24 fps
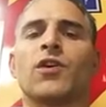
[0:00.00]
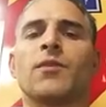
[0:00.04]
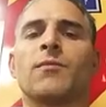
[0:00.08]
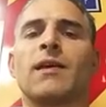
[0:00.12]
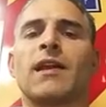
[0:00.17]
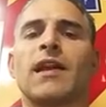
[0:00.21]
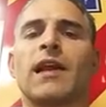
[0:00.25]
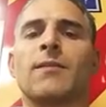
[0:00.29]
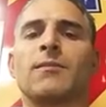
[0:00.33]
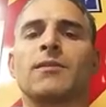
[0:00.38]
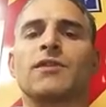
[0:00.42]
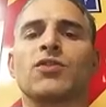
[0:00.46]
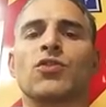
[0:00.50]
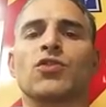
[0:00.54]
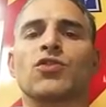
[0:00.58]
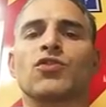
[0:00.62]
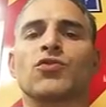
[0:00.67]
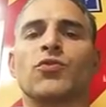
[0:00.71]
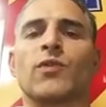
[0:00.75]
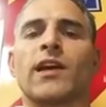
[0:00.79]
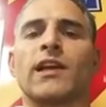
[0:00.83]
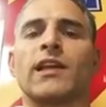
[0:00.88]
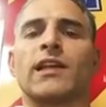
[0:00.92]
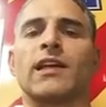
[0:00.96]
doing? My name is
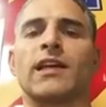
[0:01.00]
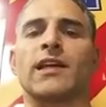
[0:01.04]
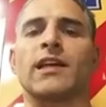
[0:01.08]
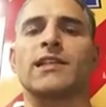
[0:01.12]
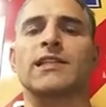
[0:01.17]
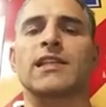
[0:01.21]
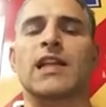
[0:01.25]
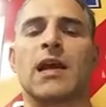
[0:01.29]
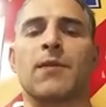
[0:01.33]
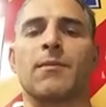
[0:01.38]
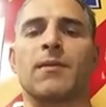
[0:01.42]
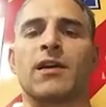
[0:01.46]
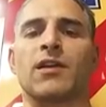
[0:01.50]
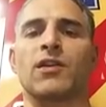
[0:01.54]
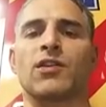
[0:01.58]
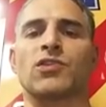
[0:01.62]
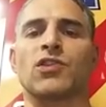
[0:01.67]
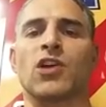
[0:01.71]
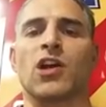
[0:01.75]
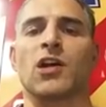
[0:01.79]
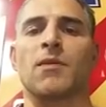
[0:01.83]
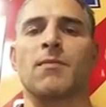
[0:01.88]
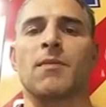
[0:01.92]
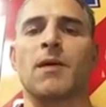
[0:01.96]
Josue Diaz, and I'm here to
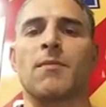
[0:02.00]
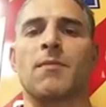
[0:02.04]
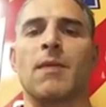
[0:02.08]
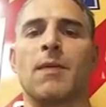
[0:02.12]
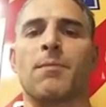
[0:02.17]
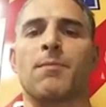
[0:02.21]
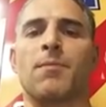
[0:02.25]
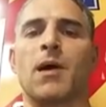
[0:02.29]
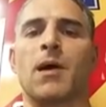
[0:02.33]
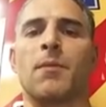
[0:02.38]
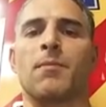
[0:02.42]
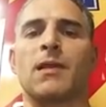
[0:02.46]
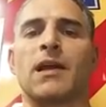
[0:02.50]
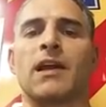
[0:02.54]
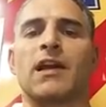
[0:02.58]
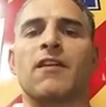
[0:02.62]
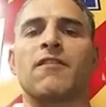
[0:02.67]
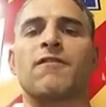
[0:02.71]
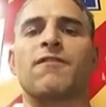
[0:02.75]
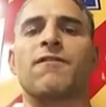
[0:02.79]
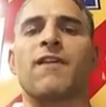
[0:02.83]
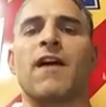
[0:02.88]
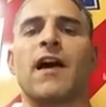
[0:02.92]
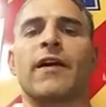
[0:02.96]
talk about my public
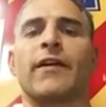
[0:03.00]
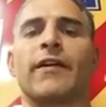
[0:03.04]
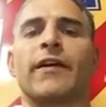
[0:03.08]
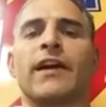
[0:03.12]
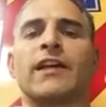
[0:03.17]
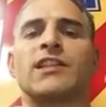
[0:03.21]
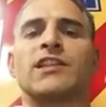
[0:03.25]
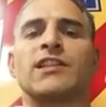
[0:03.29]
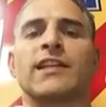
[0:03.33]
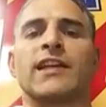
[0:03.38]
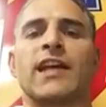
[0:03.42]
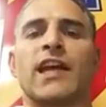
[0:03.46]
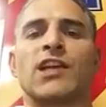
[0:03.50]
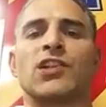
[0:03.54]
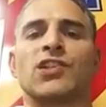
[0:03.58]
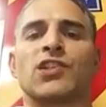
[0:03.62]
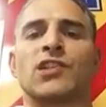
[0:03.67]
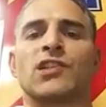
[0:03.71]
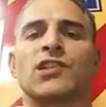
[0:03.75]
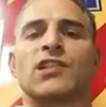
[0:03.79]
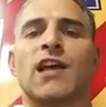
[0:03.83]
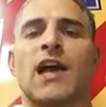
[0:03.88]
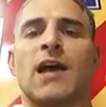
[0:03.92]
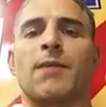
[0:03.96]
fire
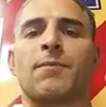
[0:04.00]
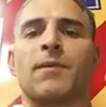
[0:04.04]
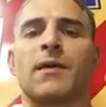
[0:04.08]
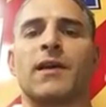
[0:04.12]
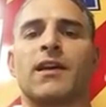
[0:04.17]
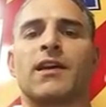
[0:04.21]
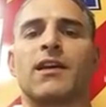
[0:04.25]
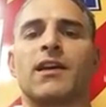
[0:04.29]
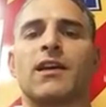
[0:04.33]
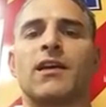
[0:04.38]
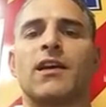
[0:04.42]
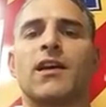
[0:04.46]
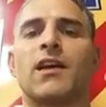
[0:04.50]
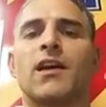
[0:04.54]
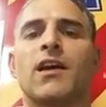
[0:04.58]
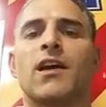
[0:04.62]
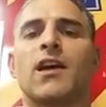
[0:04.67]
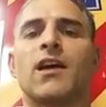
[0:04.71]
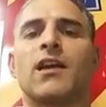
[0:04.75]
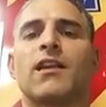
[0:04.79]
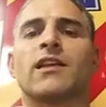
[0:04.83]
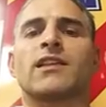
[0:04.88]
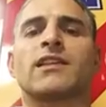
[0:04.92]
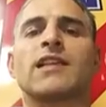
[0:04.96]
education topic.
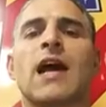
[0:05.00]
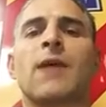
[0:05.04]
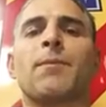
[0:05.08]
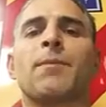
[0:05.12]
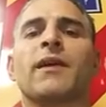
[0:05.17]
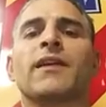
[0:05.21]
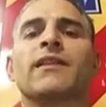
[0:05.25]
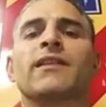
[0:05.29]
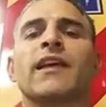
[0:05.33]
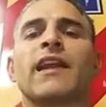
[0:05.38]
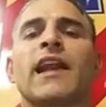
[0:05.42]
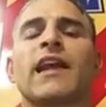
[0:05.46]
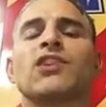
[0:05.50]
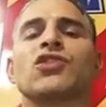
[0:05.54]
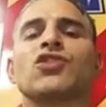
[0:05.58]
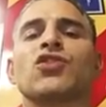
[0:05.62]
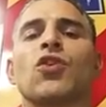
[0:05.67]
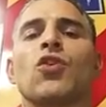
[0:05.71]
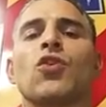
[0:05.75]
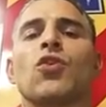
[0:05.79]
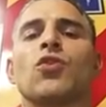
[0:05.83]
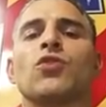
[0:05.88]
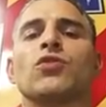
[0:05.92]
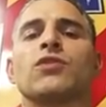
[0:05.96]
The topic that I
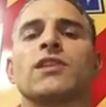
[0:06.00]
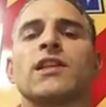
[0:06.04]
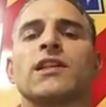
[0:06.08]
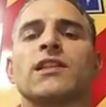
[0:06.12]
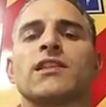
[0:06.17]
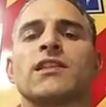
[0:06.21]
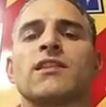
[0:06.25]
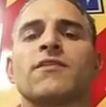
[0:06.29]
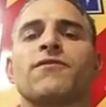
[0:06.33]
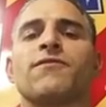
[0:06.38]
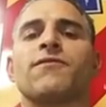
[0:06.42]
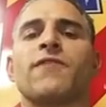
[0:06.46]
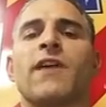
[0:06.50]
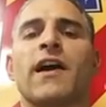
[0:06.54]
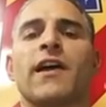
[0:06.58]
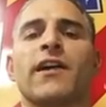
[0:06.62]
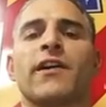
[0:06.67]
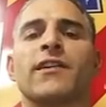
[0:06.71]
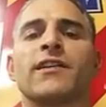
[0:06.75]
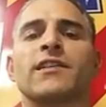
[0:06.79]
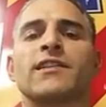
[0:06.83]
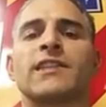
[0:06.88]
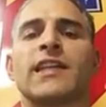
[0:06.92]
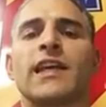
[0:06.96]
chose is
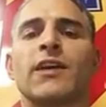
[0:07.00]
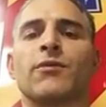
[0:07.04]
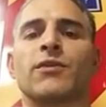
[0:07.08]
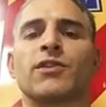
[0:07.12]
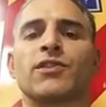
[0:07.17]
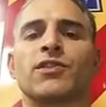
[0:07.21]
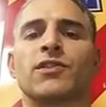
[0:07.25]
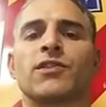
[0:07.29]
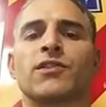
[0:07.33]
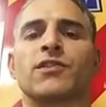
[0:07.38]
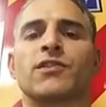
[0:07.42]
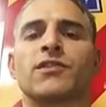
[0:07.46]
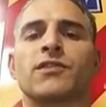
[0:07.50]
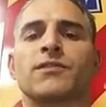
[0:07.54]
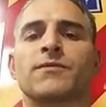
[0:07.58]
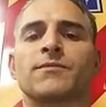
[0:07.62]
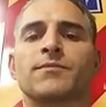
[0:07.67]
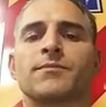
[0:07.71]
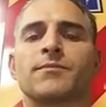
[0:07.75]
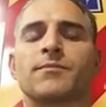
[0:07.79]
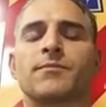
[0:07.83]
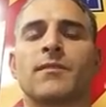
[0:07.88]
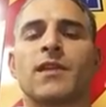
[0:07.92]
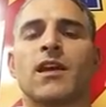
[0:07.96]
fire extinguishers.
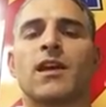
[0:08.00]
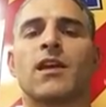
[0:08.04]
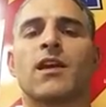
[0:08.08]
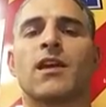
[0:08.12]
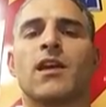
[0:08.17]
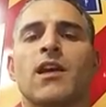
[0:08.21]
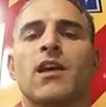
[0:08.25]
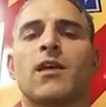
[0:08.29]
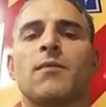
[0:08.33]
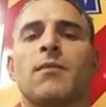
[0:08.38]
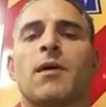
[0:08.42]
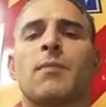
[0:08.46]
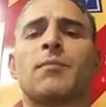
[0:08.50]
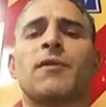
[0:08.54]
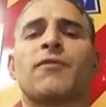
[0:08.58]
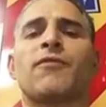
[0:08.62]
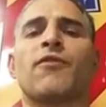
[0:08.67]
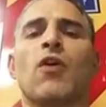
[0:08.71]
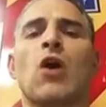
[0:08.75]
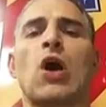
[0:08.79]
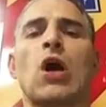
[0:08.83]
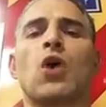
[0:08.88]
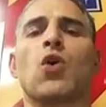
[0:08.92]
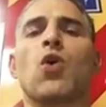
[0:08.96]
But
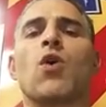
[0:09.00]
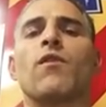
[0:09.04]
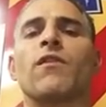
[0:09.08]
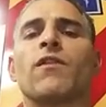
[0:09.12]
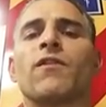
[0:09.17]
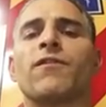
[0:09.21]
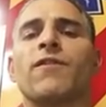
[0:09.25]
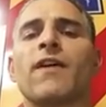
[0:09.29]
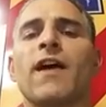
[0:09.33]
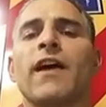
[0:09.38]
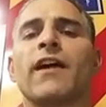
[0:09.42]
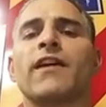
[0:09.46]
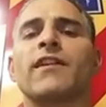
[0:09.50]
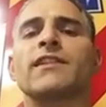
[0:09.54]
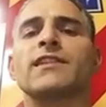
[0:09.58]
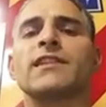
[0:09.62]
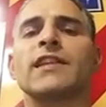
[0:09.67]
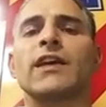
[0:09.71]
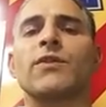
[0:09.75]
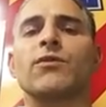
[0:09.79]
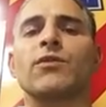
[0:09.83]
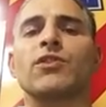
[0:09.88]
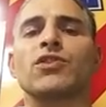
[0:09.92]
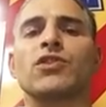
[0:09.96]
before I go over fire
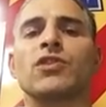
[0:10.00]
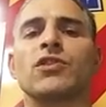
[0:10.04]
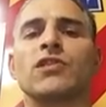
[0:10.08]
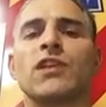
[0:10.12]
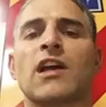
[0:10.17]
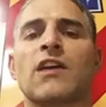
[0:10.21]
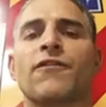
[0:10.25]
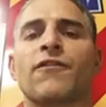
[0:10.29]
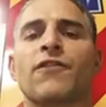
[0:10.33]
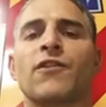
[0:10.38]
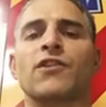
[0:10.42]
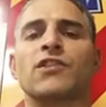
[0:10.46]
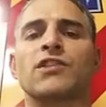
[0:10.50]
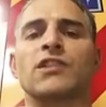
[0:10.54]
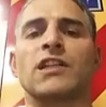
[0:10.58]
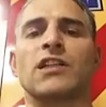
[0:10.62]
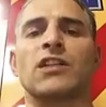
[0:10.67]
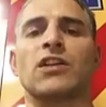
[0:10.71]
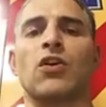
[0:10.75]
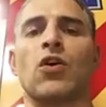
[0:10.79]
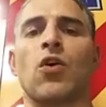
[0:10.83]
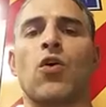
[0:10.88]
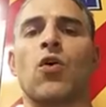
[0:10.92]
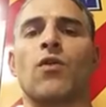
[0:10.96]
extinguishers, I first
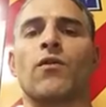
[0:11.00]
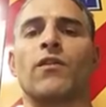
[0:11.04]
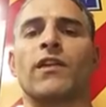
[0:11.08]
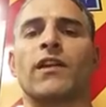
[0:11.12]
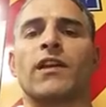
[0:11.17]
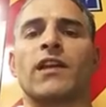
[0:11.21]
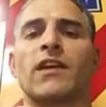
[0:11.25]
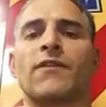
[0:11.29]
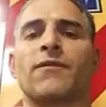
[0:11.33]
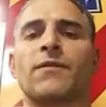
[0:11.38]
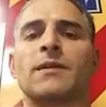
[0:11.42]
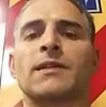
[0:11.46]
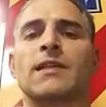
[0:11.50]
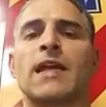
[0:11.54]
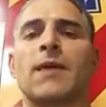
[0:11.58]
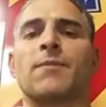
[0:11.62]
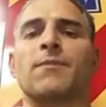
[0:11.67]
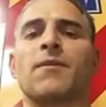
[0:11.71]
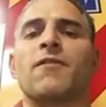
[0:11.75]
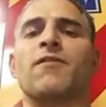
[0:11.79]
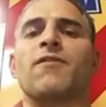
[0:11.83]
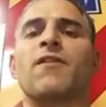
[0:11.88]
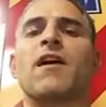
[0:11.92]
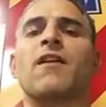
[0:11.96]
need to go over the different
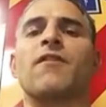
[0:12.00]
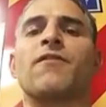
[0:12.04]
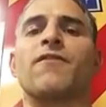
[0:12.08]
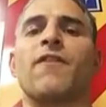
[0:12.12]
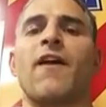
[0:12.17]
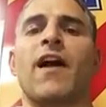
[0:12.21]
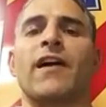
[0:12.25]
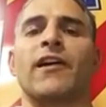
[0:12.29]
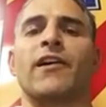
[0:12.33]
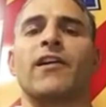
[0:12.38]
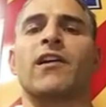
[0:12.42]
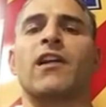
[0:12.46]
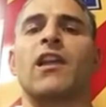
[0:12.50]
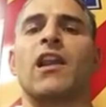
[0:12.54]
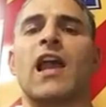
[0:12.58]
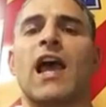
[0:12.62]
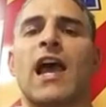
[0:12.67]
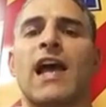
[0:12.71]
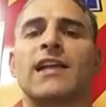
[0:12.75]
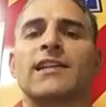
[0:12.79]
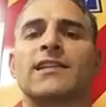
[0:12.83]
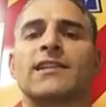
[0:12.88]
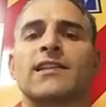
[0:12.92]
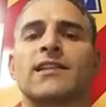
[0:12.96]
type of fire
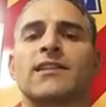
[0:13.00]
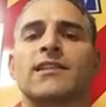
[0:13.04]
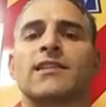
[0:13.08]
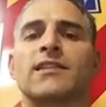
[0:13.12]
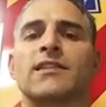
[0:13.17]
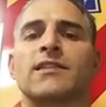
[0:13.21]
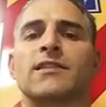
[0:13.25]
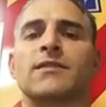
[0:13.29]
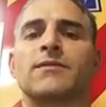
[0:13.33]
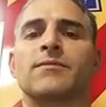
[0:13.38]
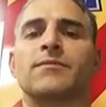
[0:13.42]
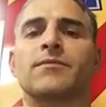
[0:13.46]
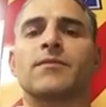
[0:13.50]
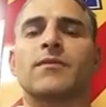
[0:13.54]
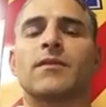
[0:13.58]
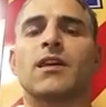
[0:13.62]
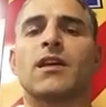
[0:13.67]
classes.